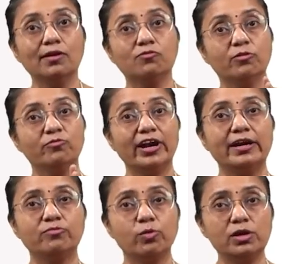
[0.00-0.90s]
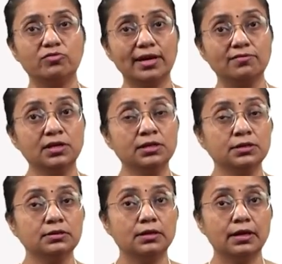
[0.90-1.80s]
and from 5.5
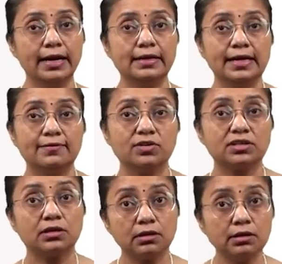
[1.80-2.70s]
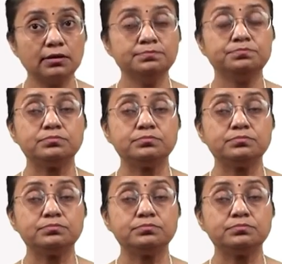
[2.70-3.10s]
and 10 the third